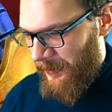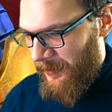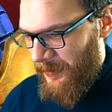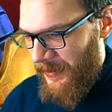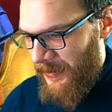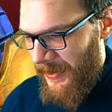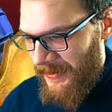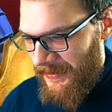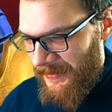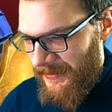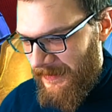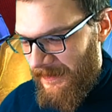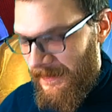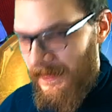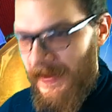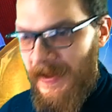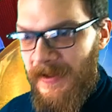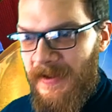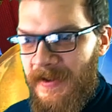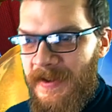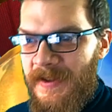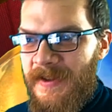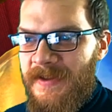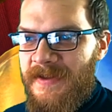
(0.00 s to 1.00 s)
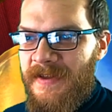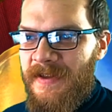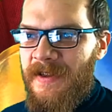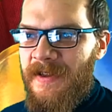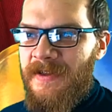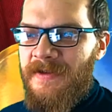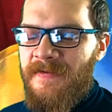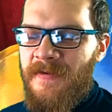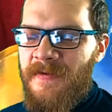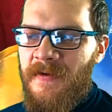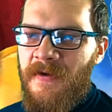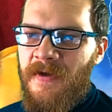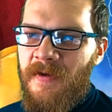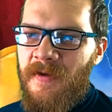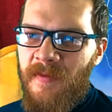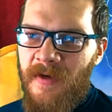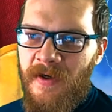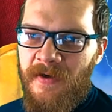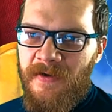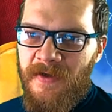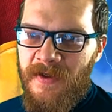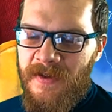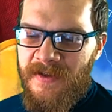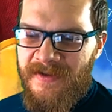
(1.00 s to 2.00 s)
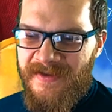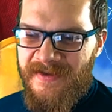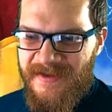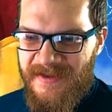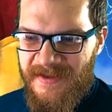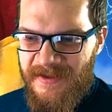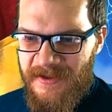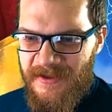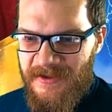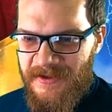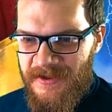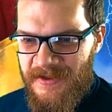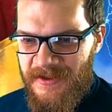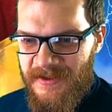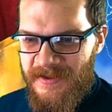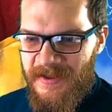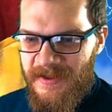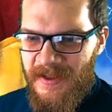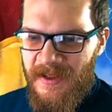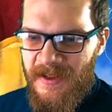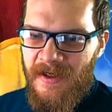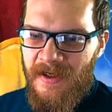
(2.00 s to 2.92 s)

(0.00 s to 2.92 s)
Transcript: But there is a lot to talk about his synergies